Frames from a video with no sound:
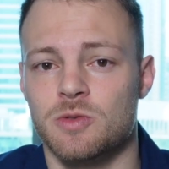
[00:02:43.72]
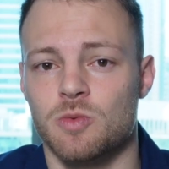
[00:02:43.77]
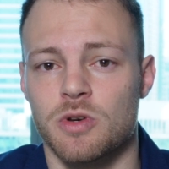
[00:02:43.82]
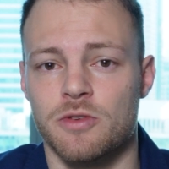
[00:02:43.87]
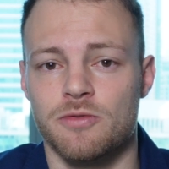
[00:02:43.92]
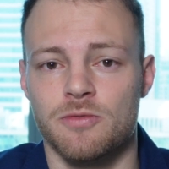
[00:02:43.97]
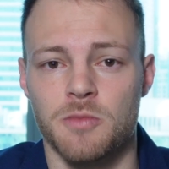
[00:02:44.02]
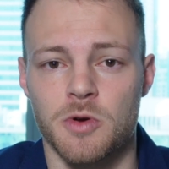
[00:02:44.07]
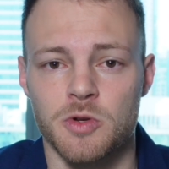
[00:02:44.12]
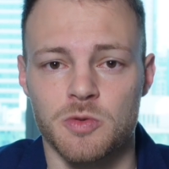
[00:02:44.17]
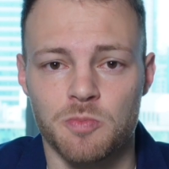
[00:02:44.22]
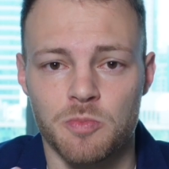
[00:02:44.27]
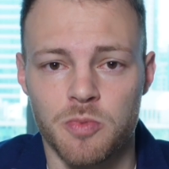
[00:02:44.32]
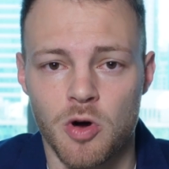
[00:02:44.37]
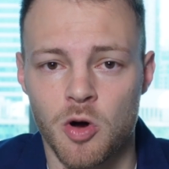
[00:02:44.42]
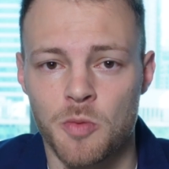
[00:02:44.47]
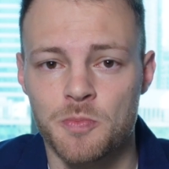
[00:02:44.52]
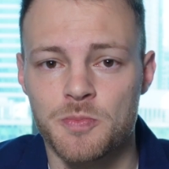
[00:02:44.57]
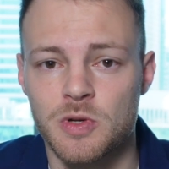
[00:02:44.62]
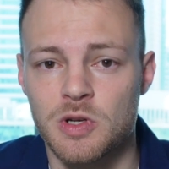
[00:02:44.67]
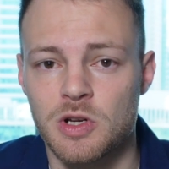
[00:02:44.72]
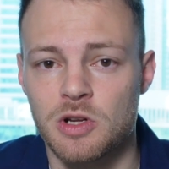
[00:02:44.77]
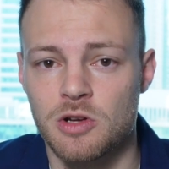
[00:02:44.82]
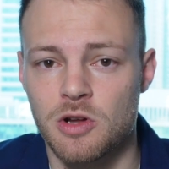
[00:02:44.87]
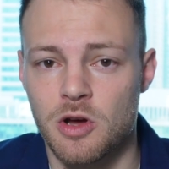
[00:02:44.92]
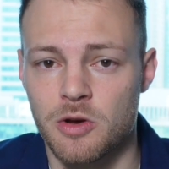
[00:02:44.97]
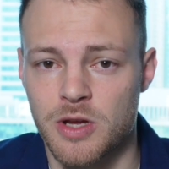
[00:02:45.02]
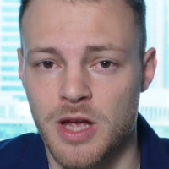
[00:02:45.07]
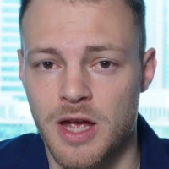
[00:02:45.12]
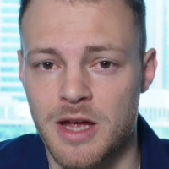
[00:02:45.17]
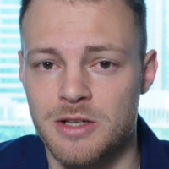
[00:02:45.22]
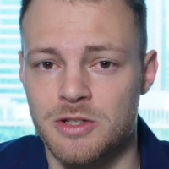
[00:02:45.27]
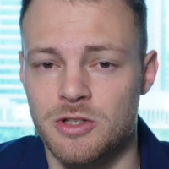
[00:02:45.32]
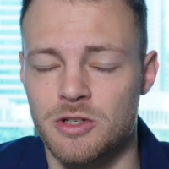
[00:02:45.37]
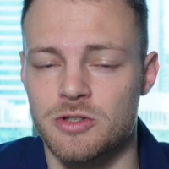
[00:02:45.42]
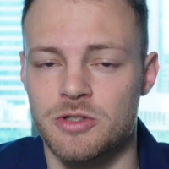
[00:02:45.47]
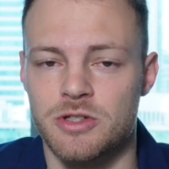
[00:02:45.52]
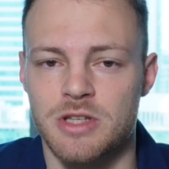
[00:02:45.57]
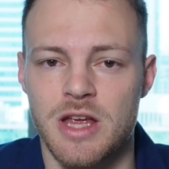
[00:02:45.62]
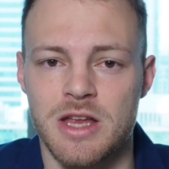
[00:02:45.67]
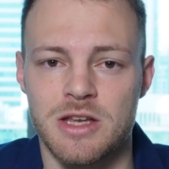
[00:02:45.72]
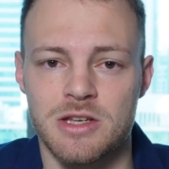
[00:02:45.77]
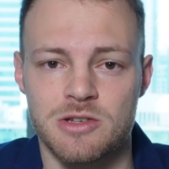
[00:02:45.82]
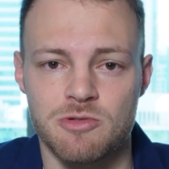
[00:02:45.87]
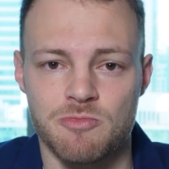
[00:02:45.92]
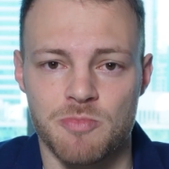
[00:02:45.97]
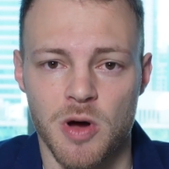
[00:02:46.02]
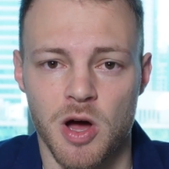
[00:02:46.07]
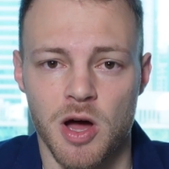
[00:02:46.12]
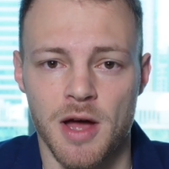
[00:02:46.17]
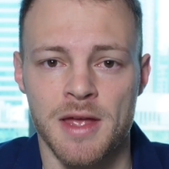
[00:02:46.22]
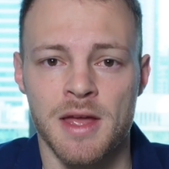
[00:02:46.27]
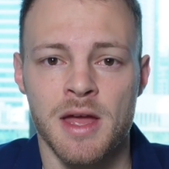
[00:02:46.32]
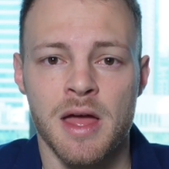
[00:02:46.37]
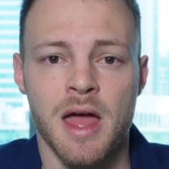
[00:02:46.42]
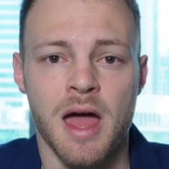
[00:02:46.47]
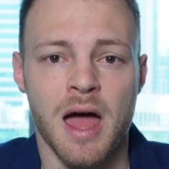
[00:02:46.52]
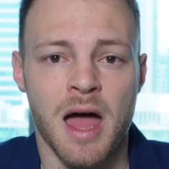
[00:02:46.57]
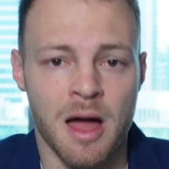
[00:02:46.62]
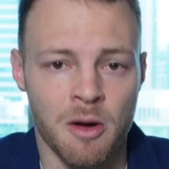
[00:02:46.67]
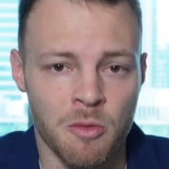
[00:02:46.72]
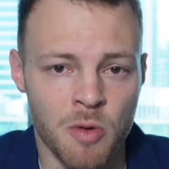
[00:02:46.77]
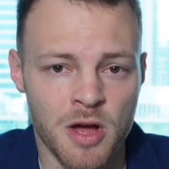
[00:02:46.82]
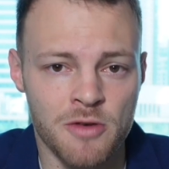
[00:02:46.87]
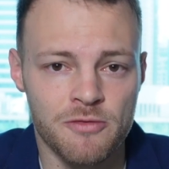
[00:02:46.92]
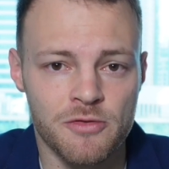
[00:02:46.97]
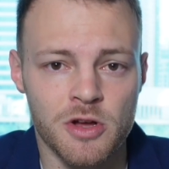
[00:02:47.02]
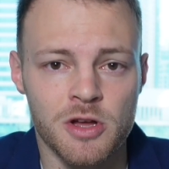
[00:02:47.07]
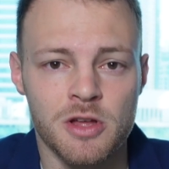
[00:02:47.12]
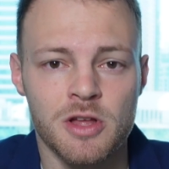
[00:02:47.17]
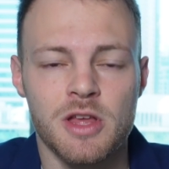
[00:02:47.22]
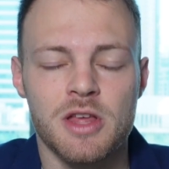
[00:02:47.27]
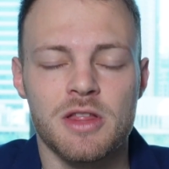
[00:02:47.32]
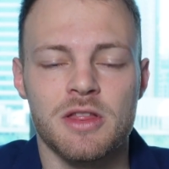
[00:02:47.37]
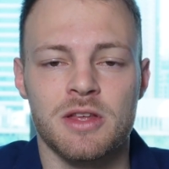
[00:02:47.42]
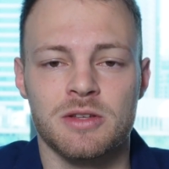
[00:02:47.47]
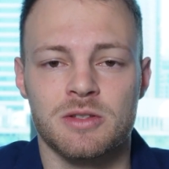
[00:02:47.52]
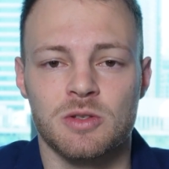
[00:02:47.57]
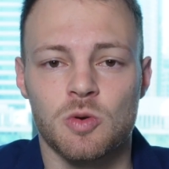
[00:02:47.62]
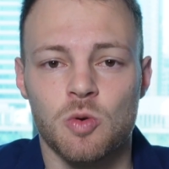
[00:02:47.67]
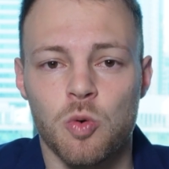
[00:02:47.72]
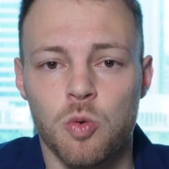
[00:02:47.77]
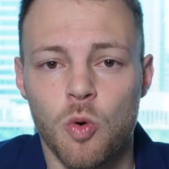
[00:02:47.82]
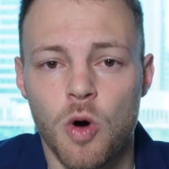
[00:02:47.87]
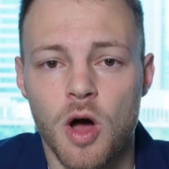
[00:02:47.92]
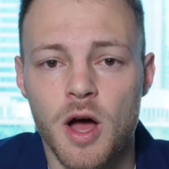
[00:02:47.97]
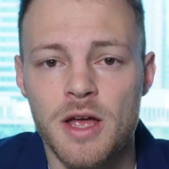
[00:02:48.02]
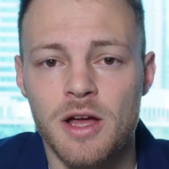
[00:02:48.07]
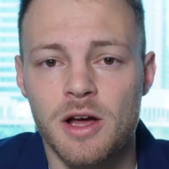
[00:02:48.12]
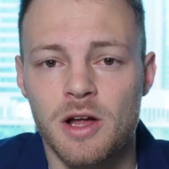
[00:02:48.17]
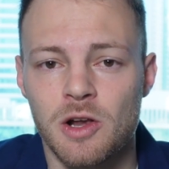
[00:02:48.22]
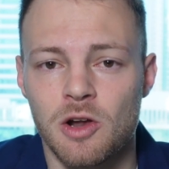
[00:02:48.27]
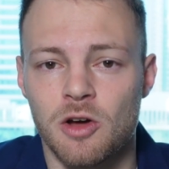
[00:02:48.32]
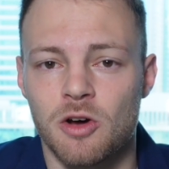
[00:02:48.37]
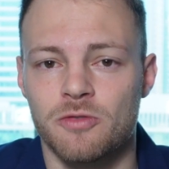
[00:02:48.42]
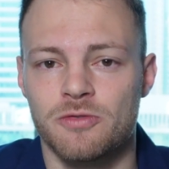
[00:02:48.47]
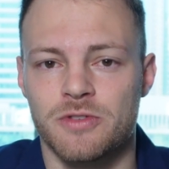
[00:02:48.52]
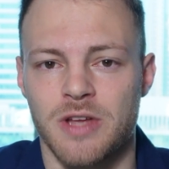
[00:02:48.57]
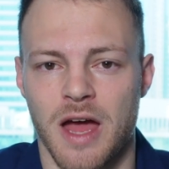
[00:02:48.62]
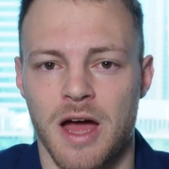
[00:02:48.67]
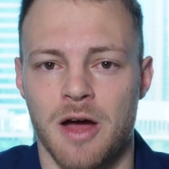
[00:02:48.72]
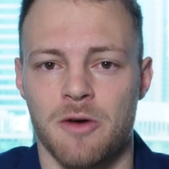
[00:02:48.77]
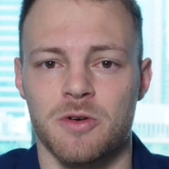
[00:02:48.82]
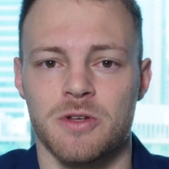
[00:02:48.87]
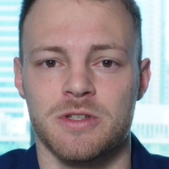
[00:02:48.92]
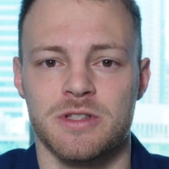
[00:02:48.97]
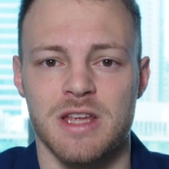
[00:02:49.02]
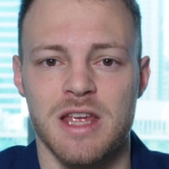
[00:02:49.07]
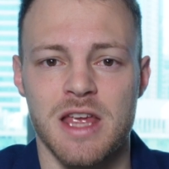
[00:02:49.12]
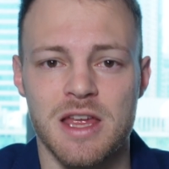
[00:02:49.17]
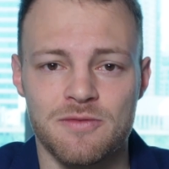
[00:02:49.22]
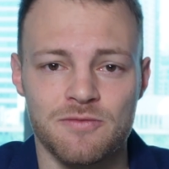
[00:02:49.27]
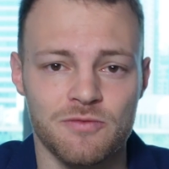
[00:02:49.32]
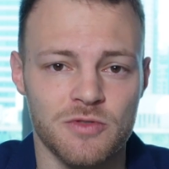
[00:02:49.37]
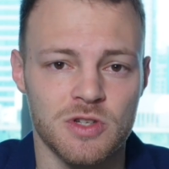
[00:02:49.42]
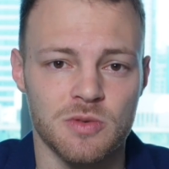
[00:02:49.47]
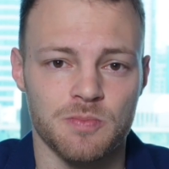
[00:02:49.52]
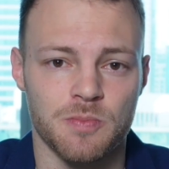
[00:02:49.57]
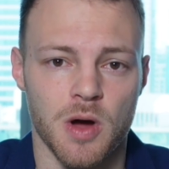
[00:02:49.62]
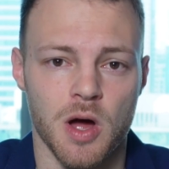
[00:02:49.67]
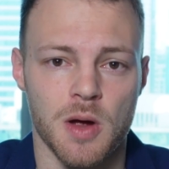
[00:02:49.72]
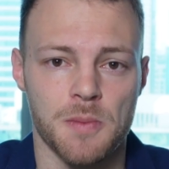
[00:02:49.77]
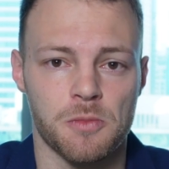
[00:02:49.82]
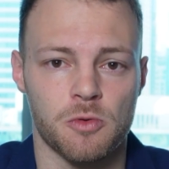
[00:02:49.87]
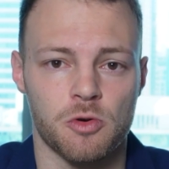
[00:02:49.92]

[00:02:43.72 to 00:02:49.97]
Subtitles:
as one of the most popular locations in Dubai. However, there's quite a lot of towers in the Dubai